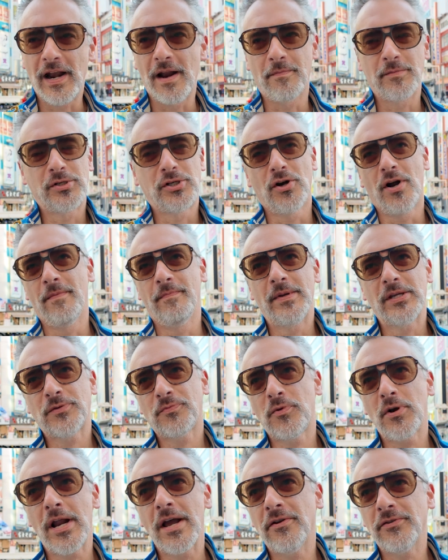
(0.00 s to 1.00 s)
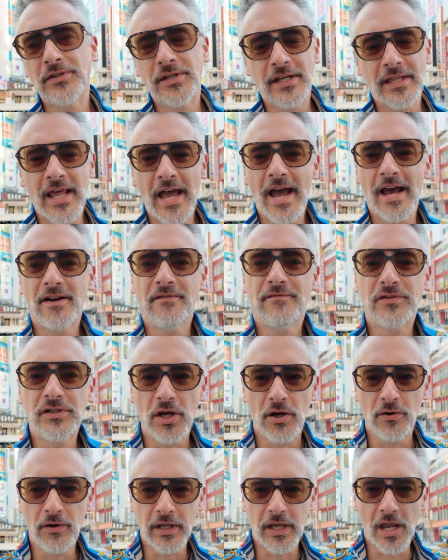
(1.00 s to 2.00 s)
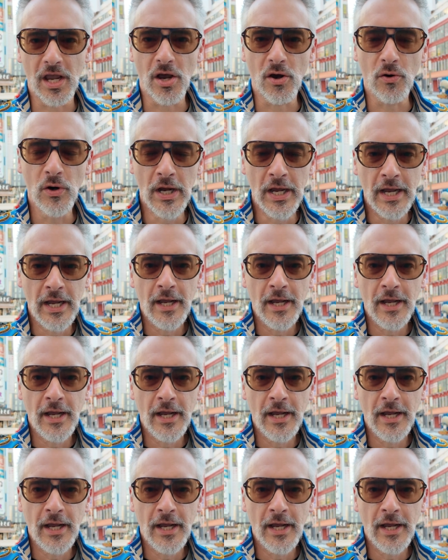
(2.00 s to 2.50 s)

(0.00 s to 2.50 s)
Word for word: and I'm sure I'm mispronouncing that, of Tokyo.